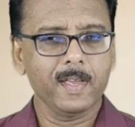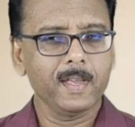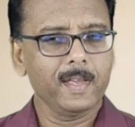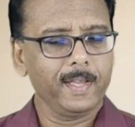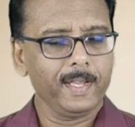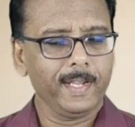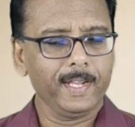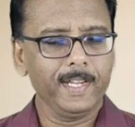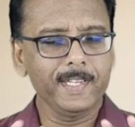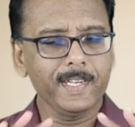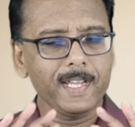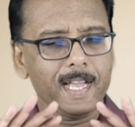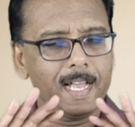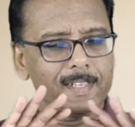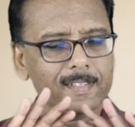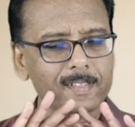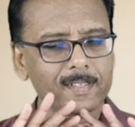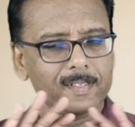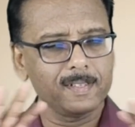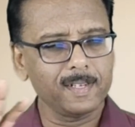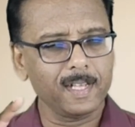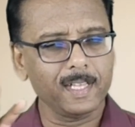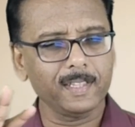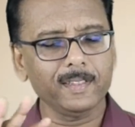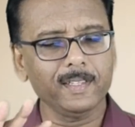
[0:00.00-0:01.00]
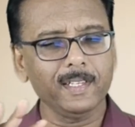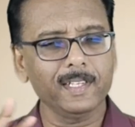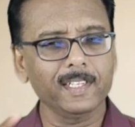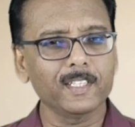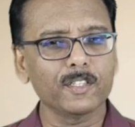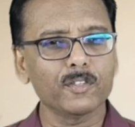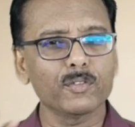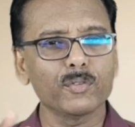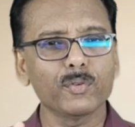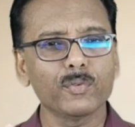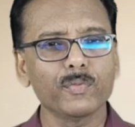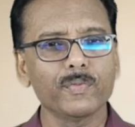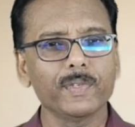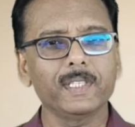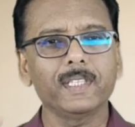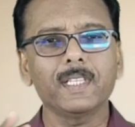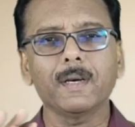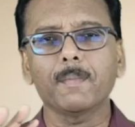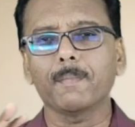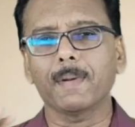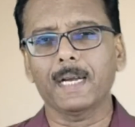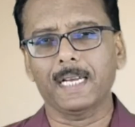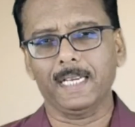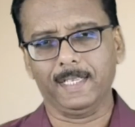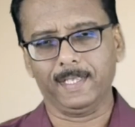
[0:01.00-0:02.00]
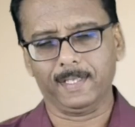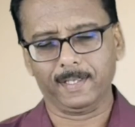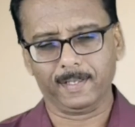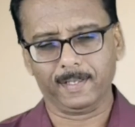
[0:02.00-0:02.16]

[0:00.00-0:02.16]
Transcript: It has nothing to do with the mind.